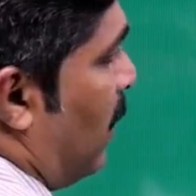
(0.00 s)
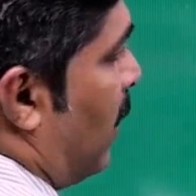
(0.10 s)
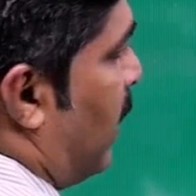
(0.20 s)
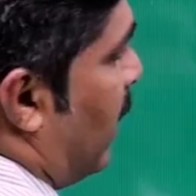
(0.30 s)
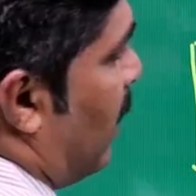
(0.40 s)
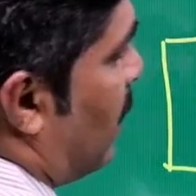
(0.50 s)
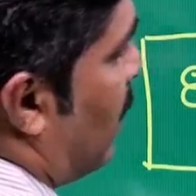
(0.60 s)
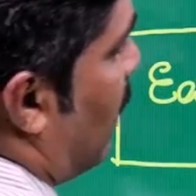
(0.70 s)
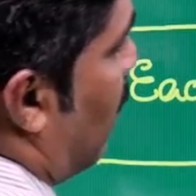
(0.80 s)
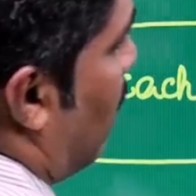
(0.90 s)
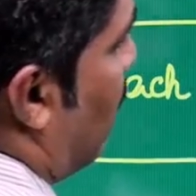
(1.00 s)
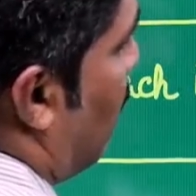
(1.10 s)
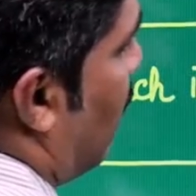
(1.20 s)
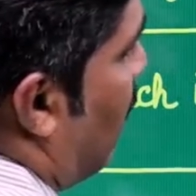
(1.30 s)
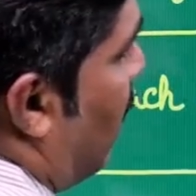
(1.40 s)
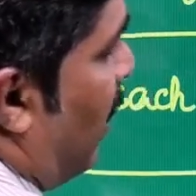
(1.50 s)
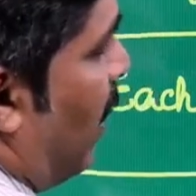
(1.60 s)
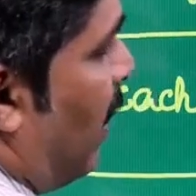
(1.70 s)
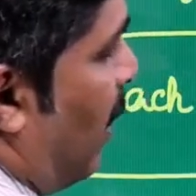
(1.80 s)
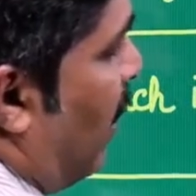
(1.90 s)
here the
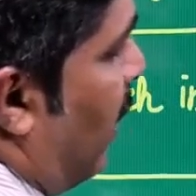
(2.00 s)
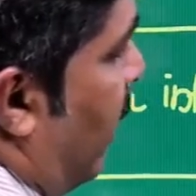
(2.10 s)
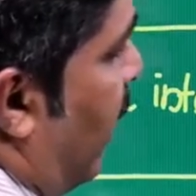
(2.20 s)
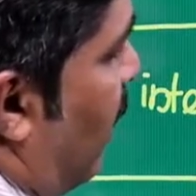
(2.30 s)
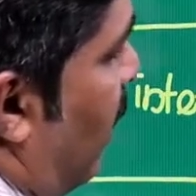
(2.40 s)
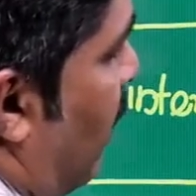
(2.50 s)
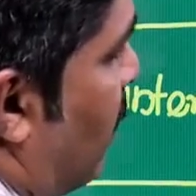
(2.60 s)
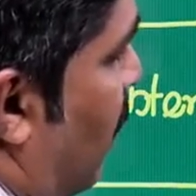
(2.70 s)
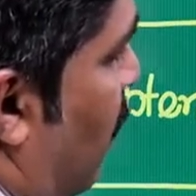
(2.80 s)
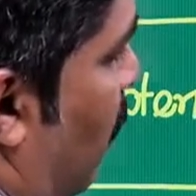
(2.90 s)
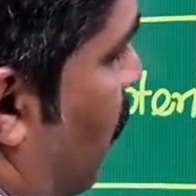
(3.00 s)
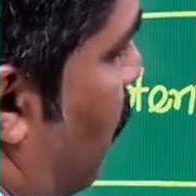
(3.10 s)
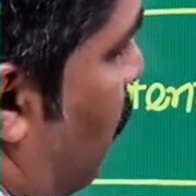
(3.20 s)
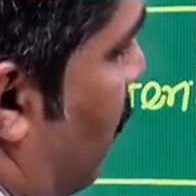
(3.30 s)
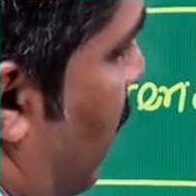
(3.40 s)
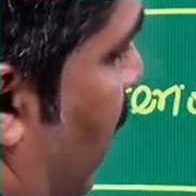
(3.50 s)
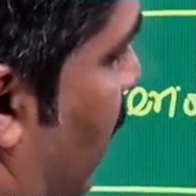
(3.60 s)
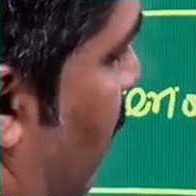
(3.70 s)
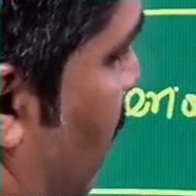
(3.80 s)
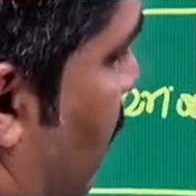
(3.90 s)
n is equal to
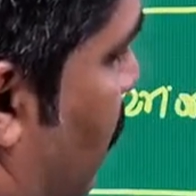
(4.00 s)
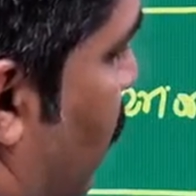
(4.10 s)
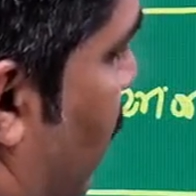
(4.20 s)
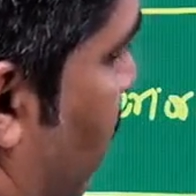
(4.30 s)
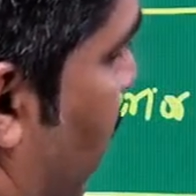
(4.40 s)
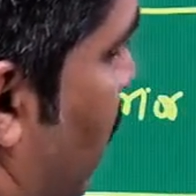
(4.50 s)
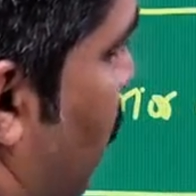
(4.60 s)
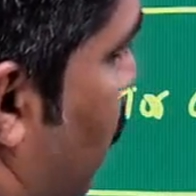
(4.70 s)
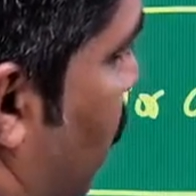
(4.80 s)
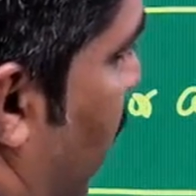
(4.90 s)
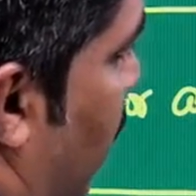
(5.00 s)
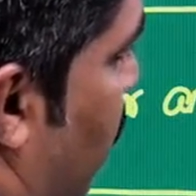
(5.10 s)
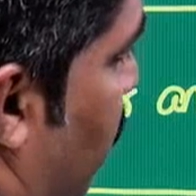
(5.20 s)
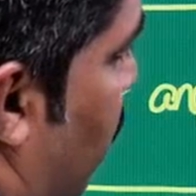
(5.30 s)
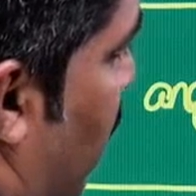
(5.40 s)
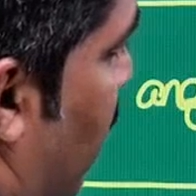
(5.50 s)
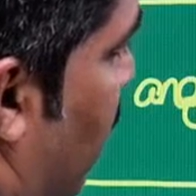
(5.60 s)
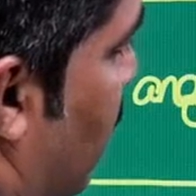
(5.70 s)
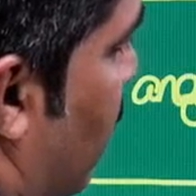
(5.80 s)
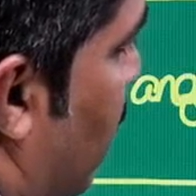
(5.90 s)
10. This is 10 minus 2 into
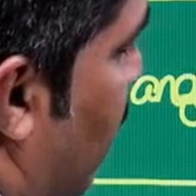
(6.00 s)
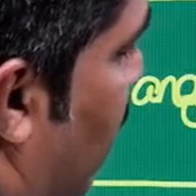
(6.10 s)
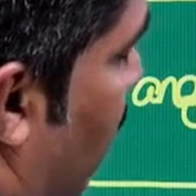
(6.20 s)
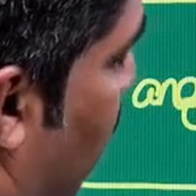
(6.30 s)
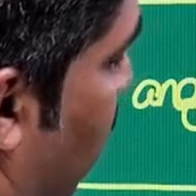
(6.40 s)
180 degree